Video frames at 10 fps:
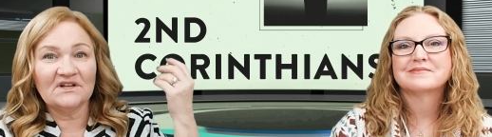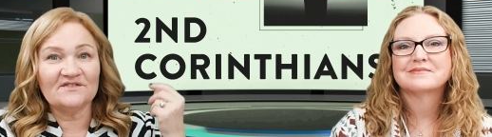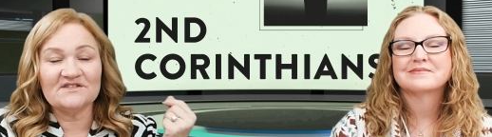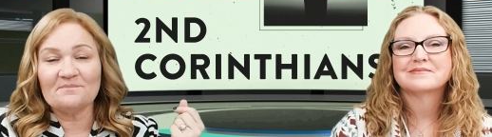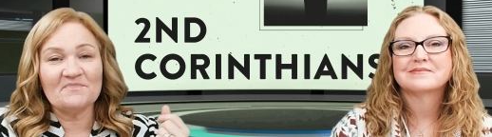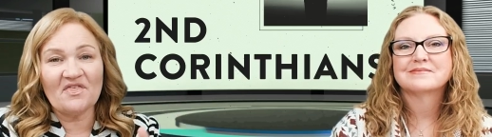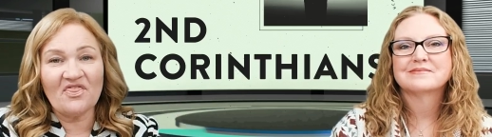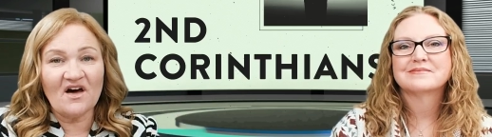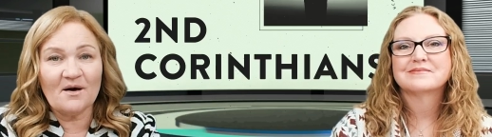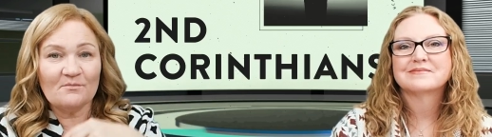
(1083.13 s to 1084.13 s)
Speaker 1: lifts up the
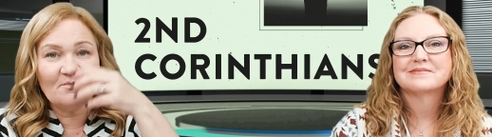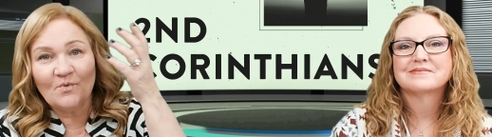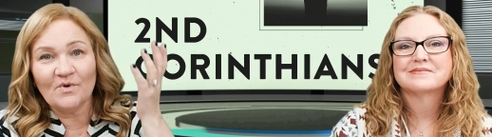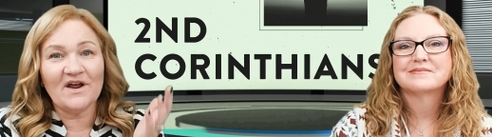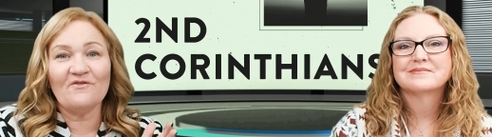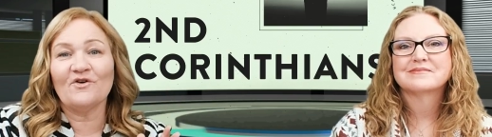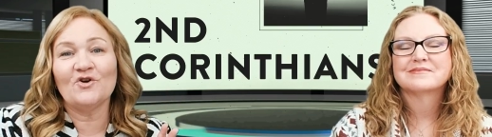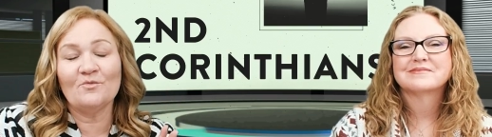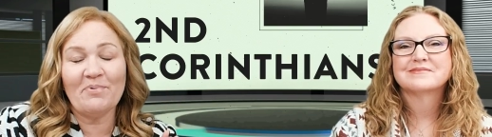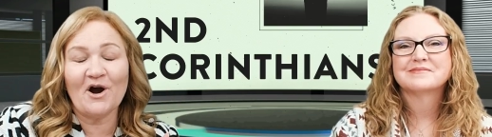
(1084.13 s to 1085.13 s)
thumb, whatever
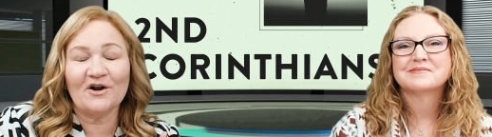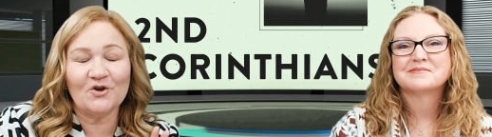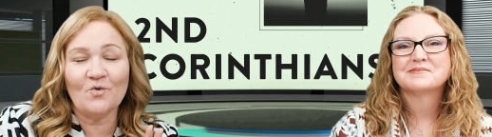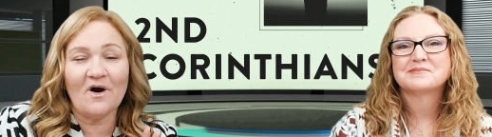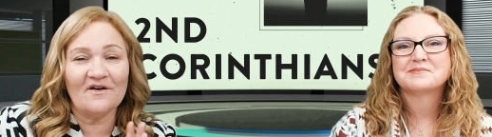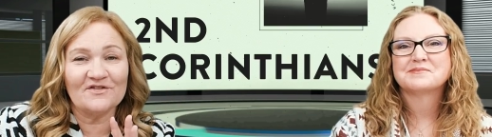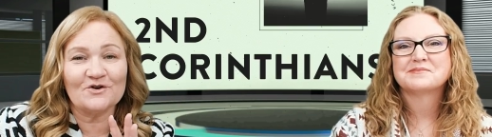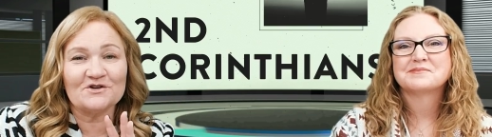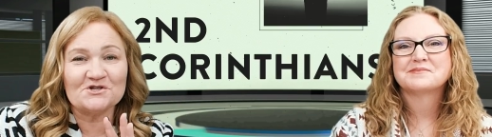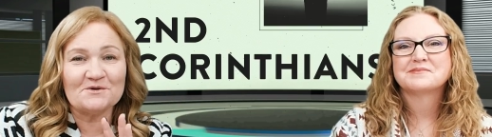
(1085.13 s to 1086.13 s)
you part you are of the
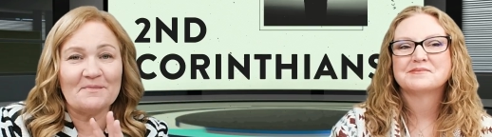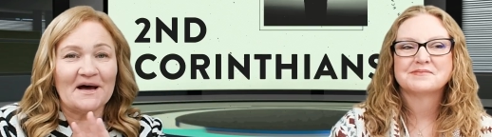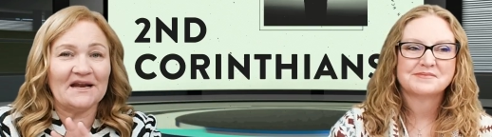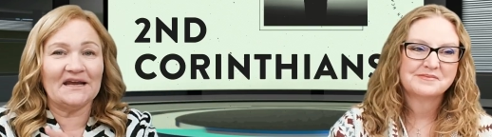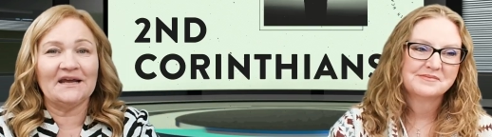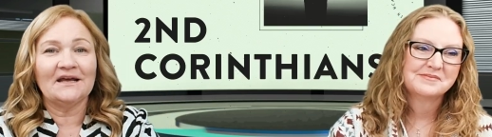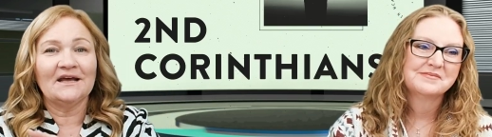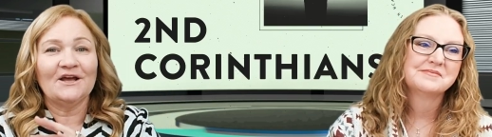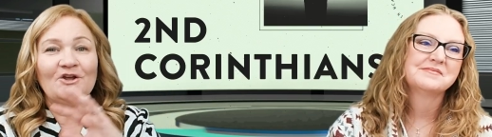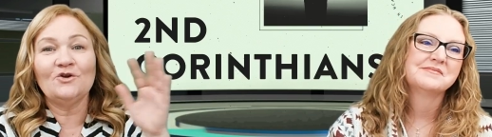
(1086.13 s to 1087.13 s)
Christian body,
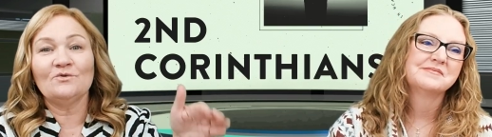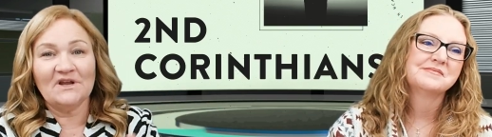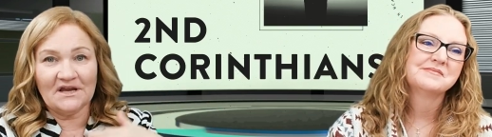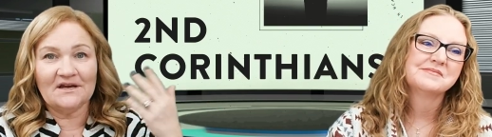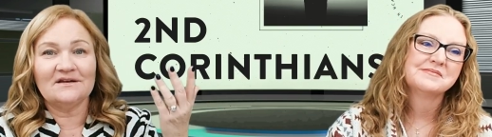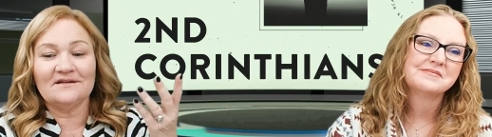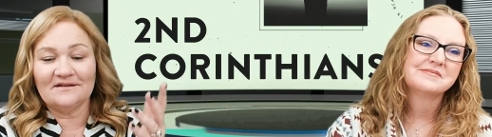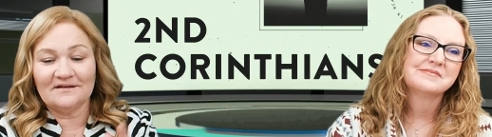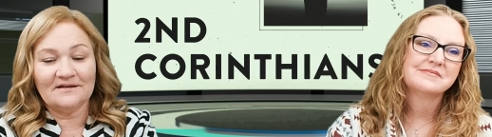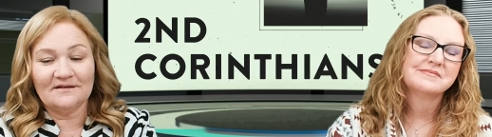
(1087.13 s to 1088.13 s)
you need
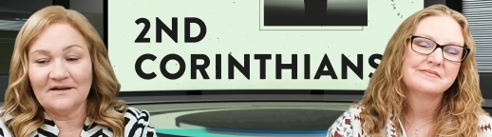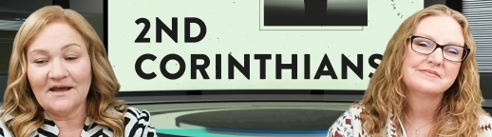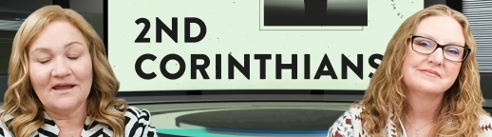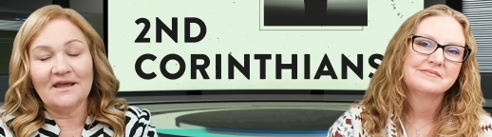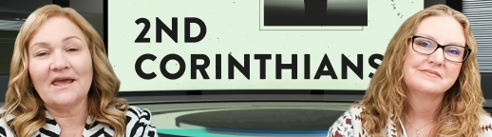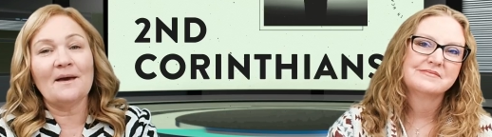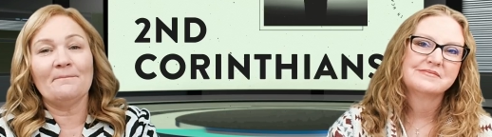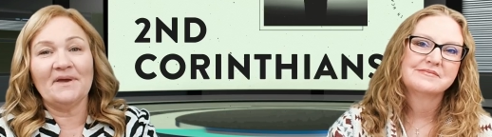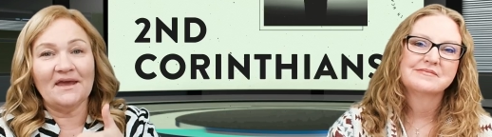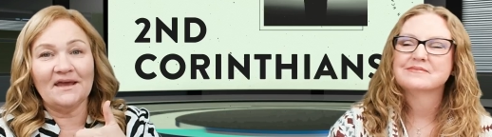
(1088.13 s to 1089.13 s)
you can't
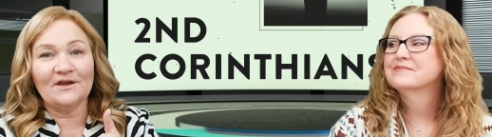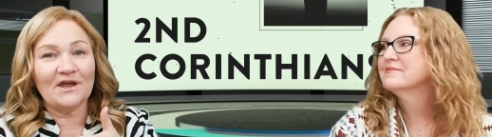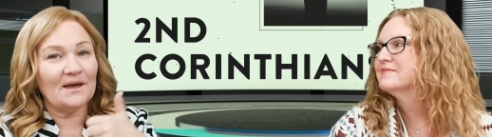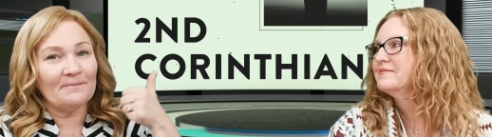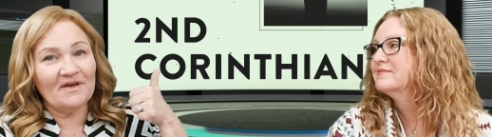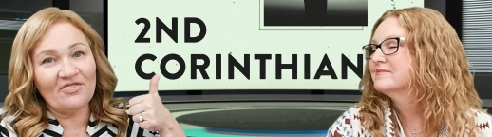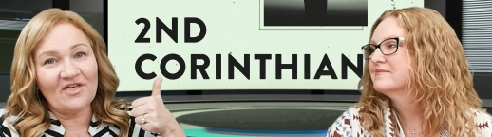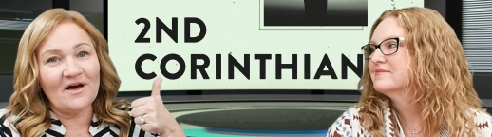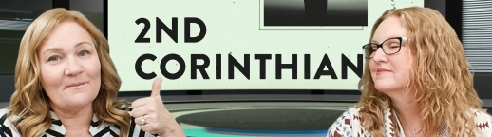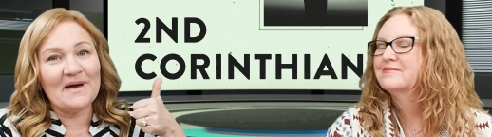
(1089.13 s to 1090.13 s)
be you can't be a
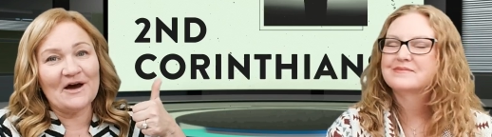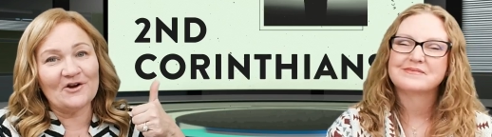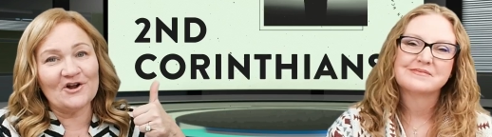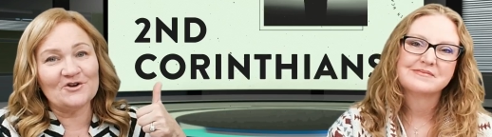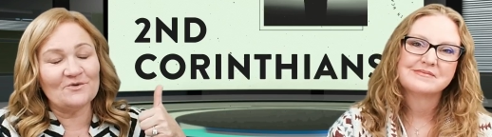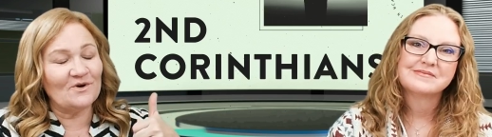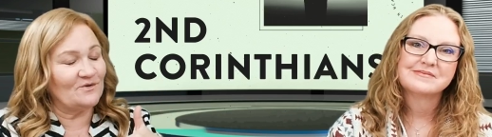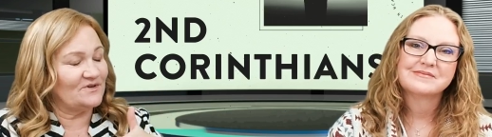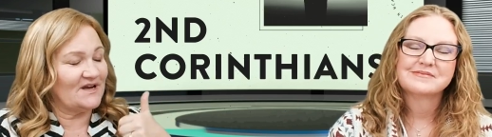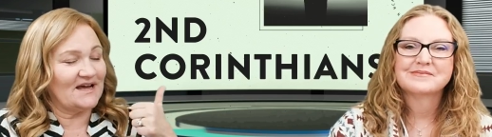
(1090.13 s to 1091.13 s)
thumb out on your
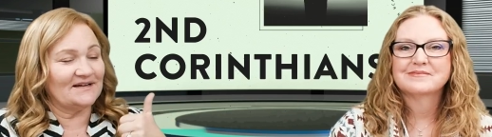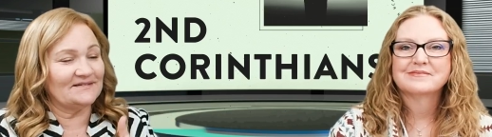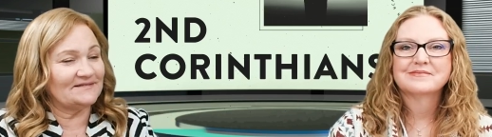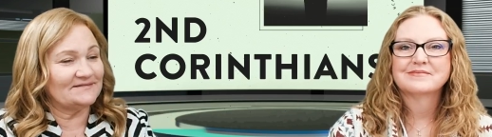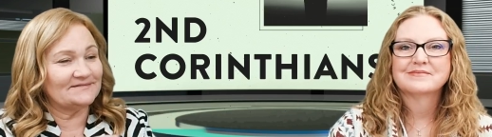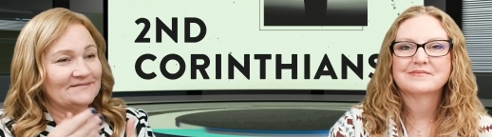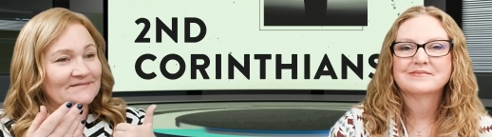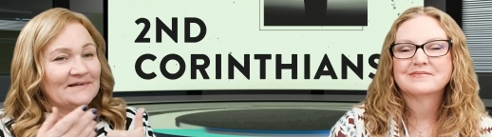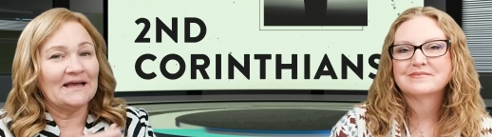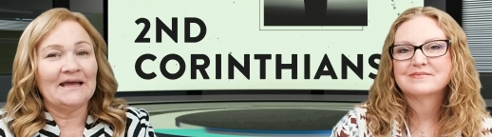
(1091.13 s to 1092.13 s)
own. You got mm
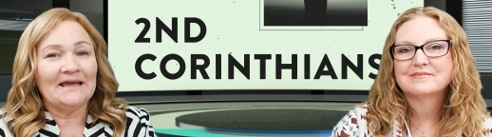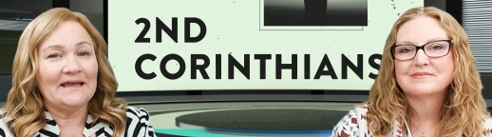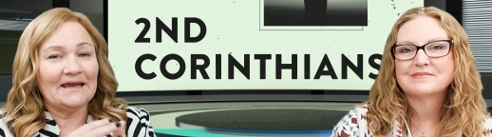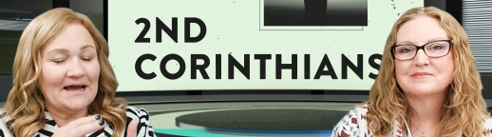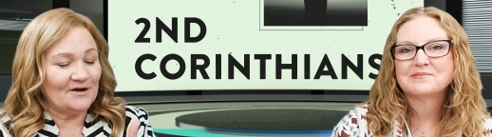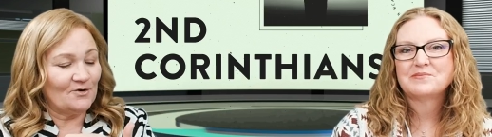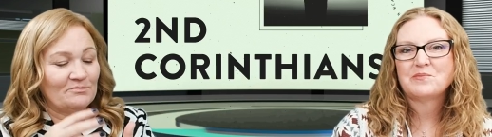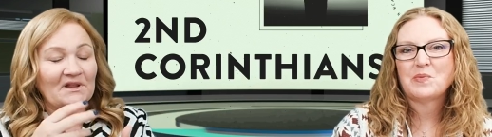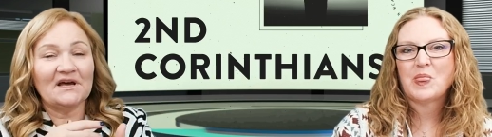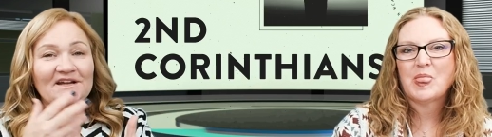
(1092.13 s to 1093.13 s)
you got no
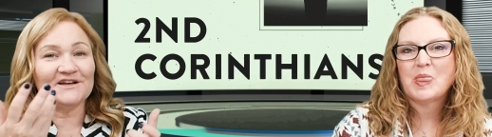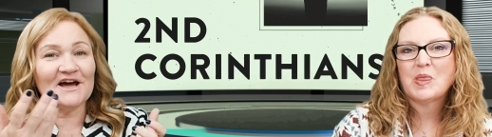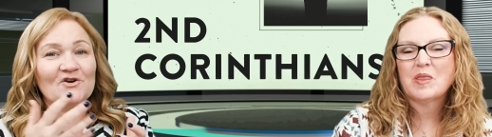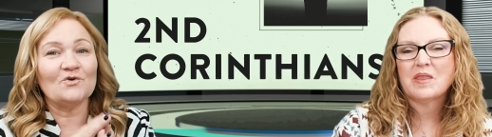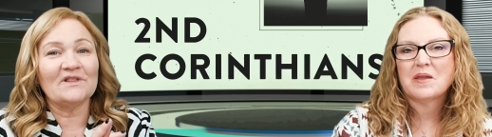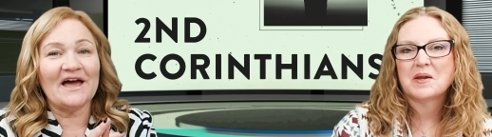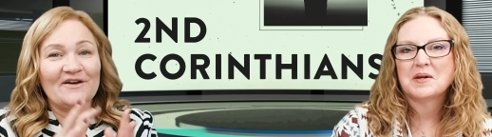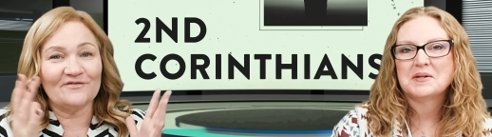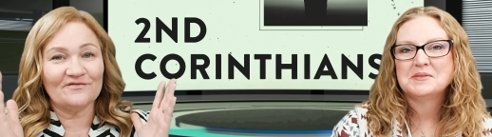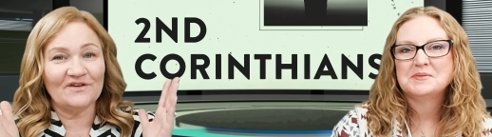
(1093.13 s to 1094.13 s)
blood, you got no
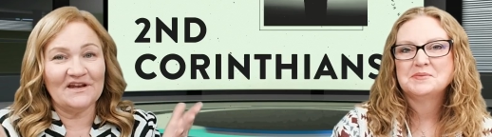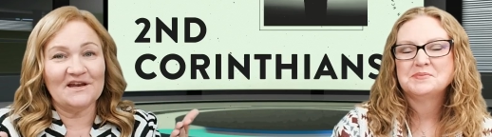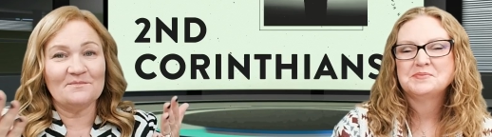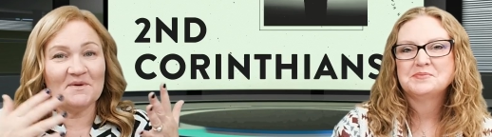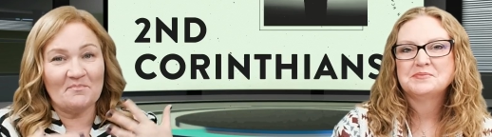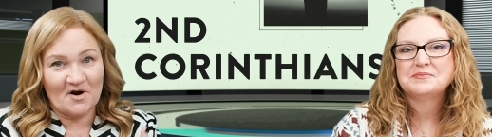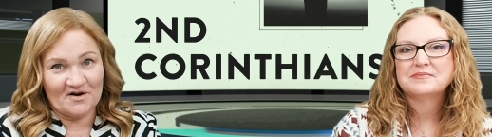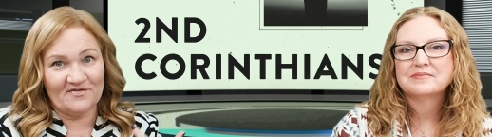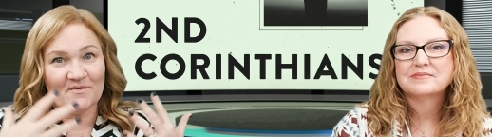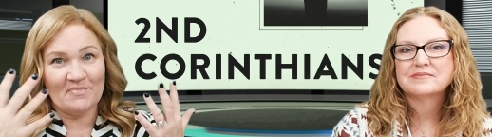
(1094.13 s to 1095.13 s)
life. You need to be part
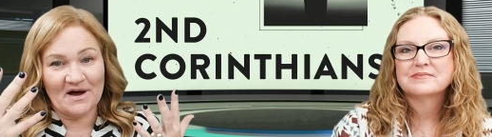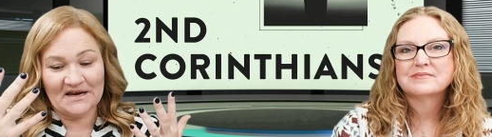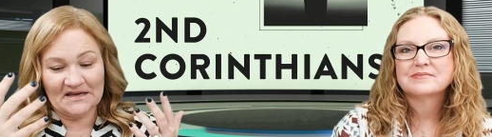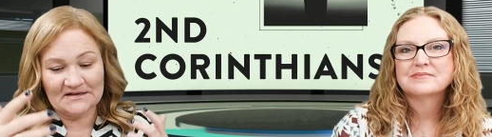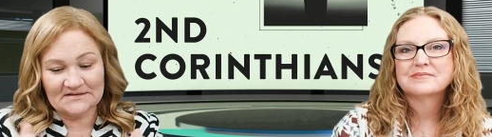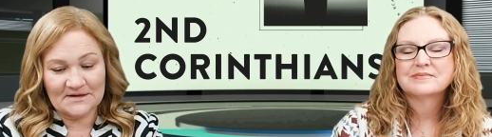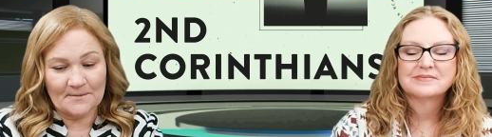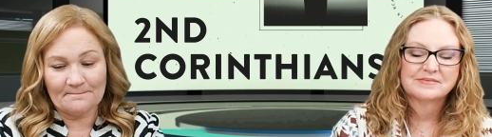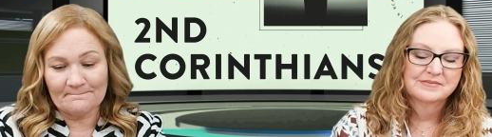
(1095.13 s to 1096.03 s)
of the body. So